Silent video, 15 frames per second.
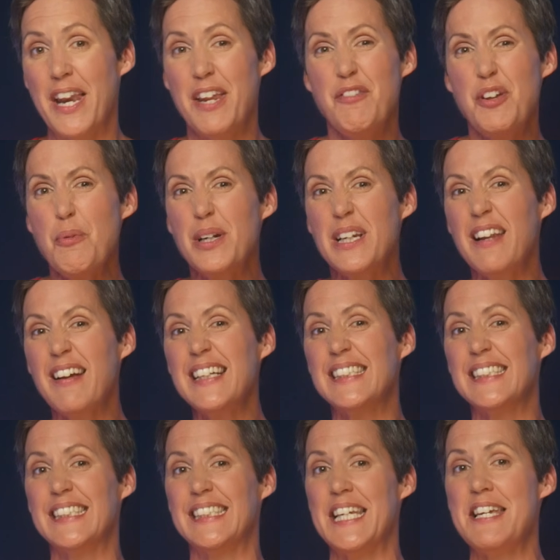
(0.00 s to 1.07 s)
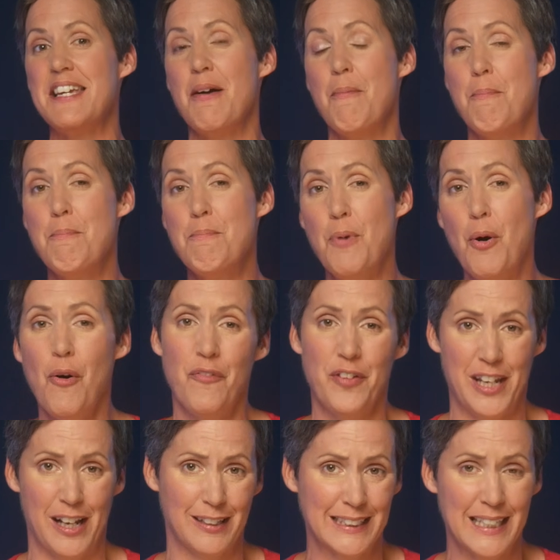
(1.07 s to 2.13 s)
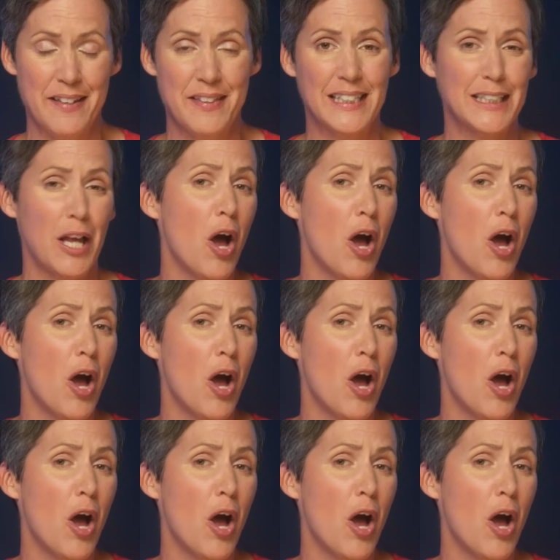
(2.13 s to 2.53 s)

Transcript: And if you would like to see more videos like this,